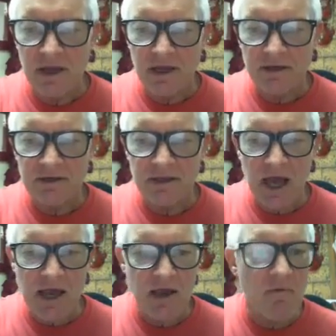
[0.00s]
And
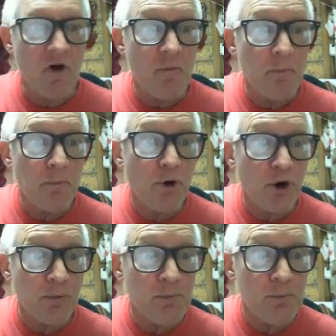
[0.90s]
I have
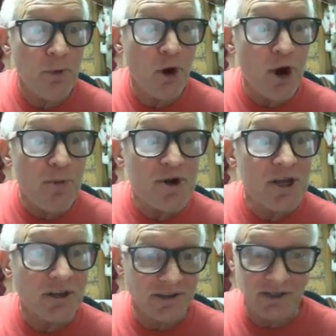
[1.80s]

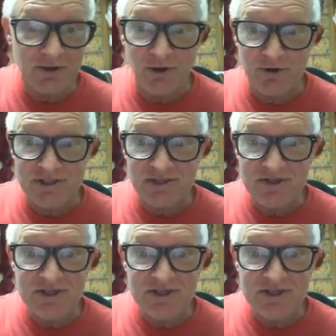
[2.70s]
permanently closed.